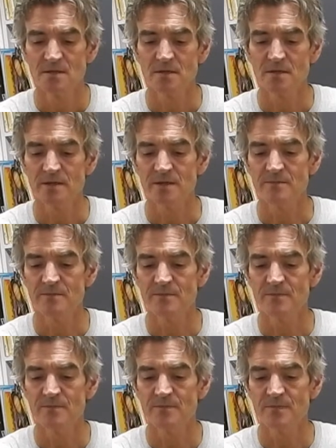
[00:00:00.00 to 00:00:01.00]
Go ahead and
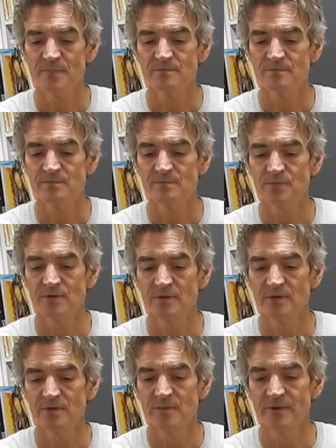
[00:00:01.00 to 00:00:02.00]
put a
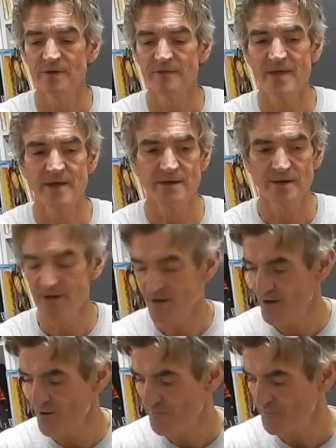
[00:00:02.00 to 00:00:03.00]
little bit of that in
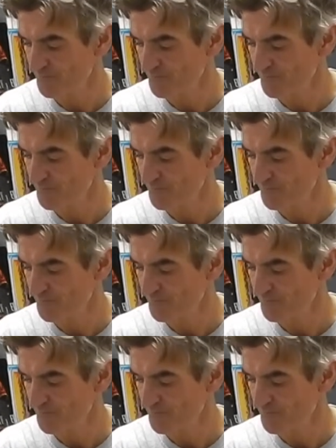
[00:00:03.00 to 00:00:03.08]
there.